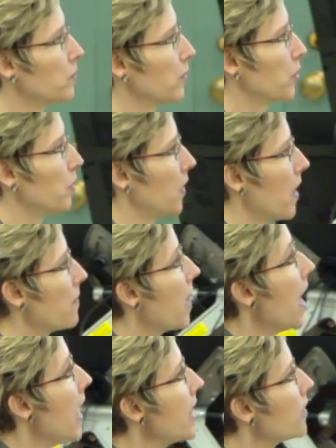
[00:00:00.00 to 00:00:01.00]
per coulomb.
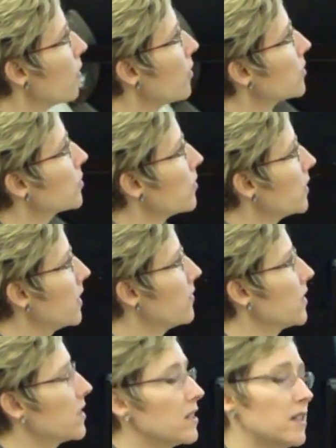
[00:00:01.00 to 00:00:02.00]
It also
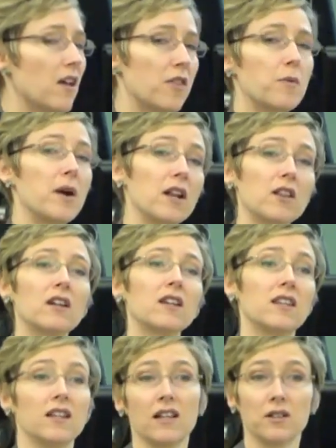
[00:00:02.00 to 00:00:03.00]
gives us another way to look at
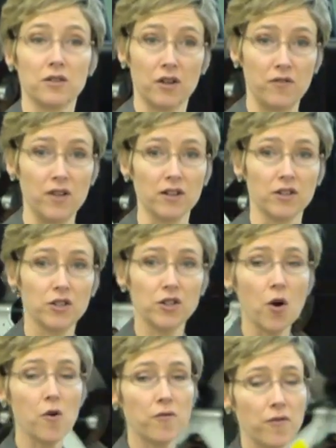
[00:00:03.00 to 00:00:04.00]
the electric field.
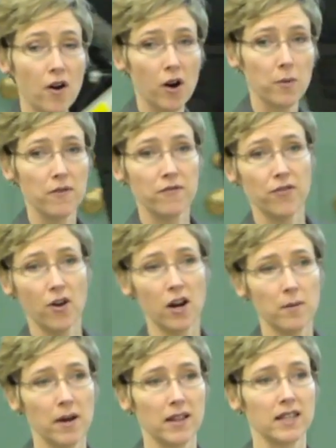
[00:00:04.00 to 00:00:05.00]
So far, we've thought
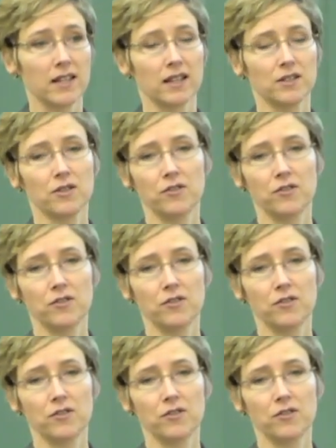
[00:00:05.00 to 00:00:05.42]
about the electric